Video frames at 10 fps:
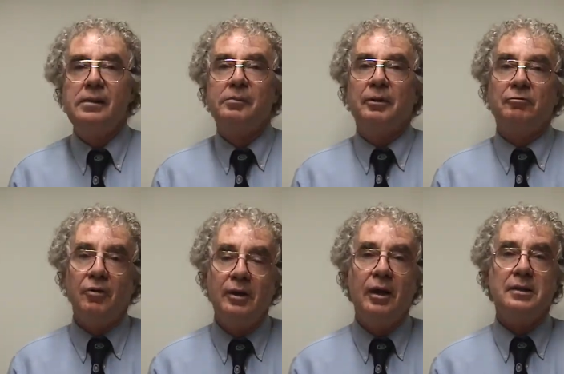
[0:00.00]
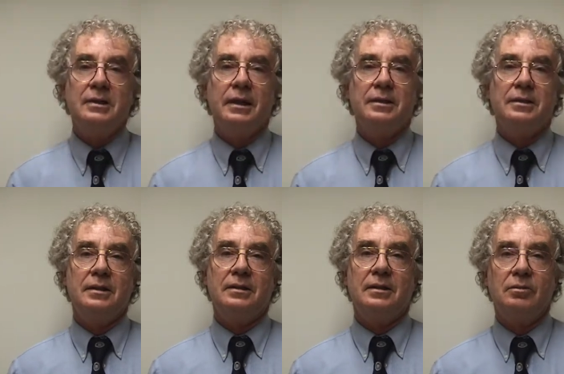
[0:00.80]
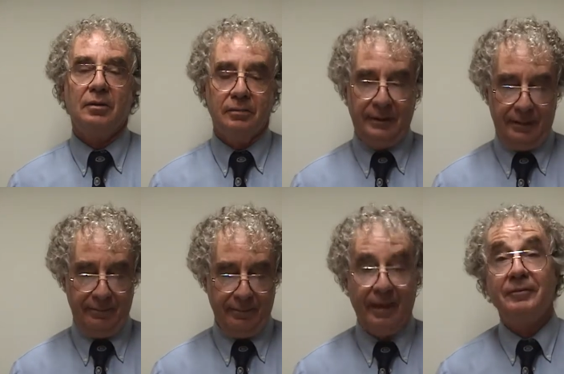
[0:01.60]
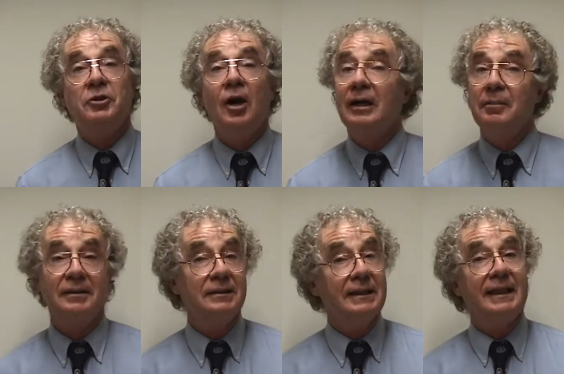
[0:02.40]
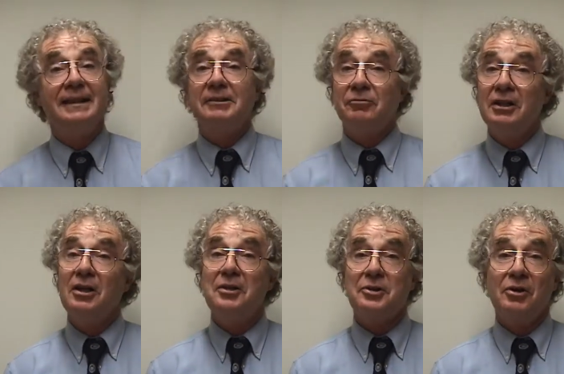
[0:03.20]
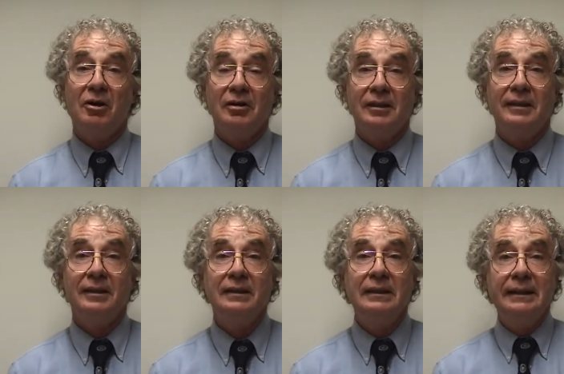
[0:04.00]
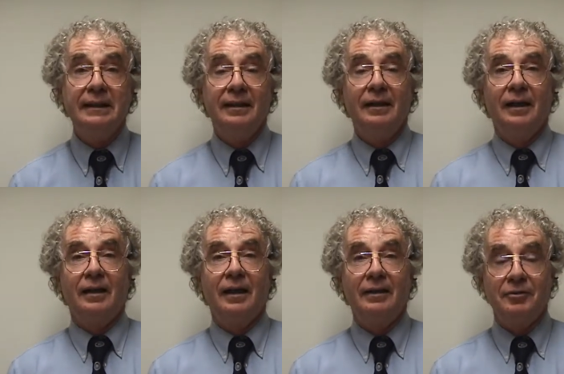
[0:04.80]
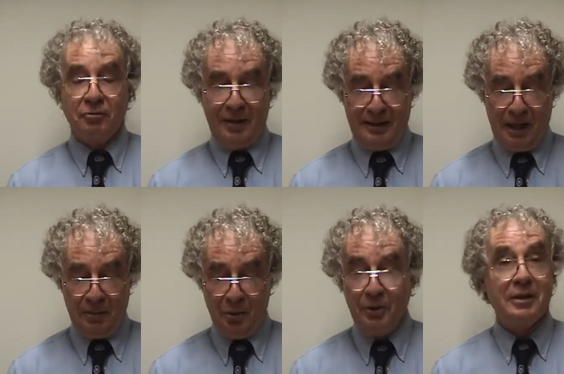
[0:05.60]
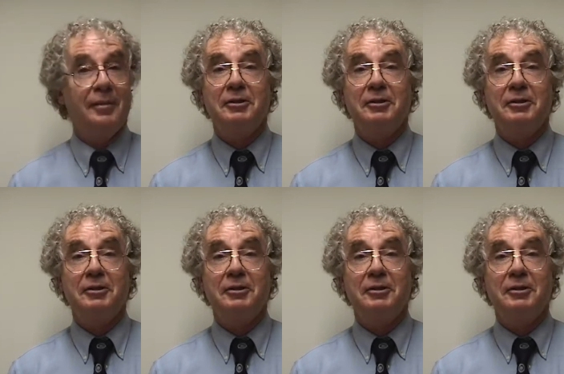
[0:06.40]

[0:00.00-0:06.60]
But run-on sentences is what we have to talk about today, and run-ons are hard. And I have to try to help you with them.